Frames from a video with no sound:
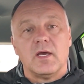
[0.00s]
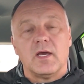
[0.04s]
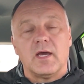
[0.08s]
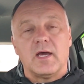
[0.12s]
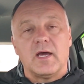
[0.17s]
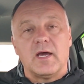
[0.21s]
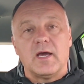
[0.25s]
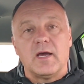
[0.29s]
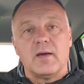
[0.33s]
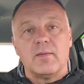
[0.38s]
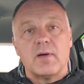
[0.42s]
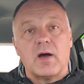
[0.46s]

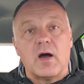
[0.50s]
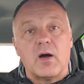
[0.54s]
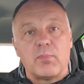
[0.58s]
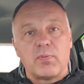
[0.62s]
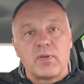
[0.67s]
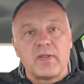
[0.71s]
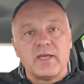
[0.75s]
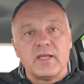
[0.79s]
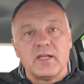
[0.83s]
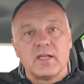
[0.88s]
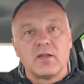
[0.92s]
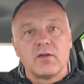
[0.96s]
I'll
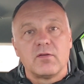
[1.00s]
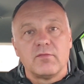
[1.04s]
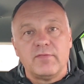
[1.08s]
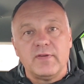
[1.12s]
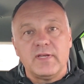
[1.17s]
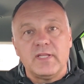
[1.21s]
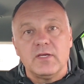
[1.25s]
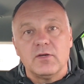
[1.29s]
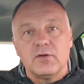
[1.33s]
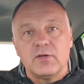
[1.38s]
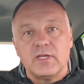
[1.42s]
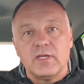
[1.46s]
play a little
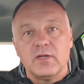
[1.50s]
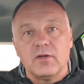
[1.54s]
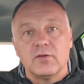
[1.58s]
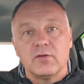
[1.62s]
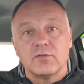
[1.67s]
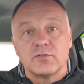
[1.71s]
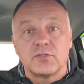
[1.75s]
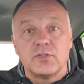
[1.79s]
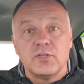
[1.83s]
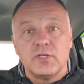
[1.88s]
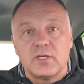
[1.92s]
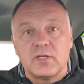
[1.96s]
video
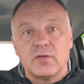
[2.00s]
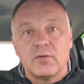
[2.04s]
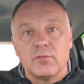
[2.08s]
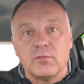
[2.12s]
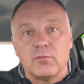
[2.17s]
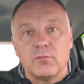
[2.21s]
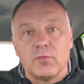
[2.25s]
here so you can